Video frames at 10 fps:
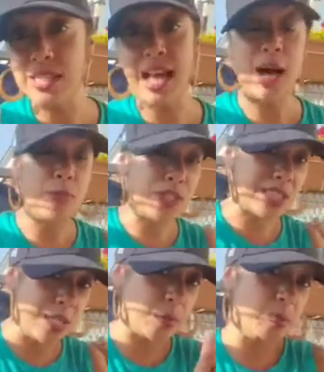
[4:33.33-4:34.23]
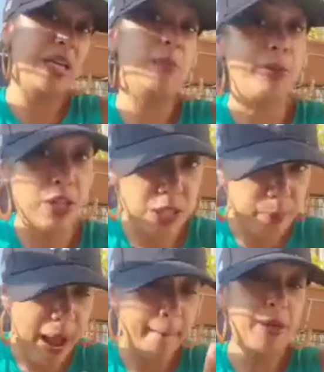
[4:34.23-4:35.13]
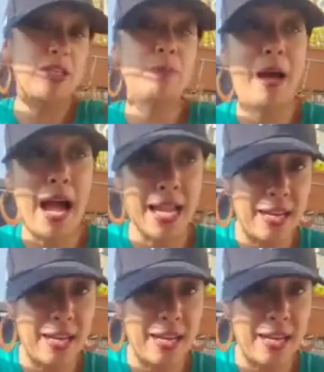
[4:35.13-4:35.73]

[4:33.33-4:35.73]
and the album just keeps being pushed back, pushed back.